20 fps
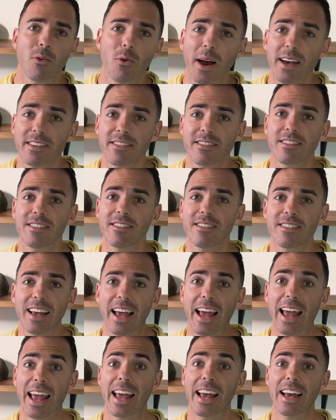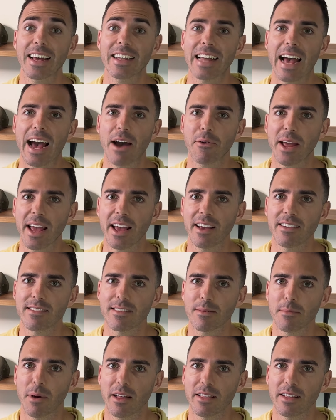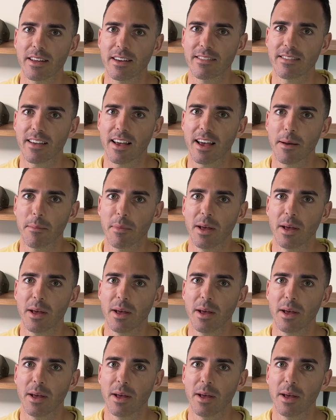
questions and how to ace them on the exam.